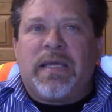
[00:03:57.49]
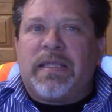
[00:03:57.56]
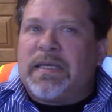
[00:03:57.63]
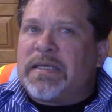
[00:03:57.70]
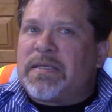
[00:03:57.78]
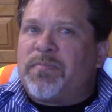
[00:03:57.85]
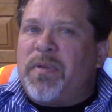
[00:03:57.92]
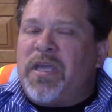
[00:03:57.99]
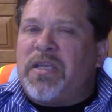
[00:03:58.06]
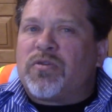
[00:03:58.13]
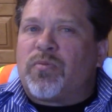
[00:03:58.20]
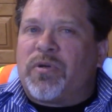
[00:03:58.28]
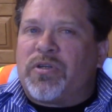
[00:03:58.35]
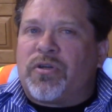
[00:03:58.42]
This
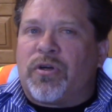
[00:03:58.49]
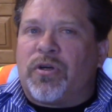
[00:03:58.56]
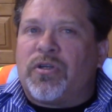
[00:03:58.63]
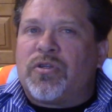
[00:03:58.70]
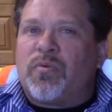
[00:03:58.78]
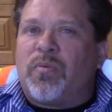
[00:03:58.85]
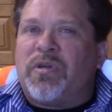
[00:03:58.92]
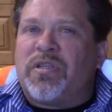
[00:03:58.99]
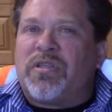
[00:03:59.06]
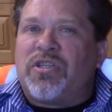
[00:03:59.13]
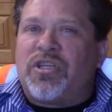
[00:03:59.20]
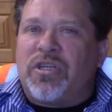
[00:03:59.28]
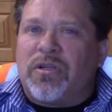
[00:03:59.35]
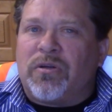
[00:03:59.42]
makes returns with
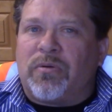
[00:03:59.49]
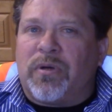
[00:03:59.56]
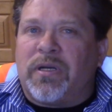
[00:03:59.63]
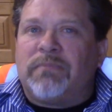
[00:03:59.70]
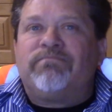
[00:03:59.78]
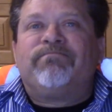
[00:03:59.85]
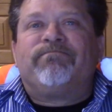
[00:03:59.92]
children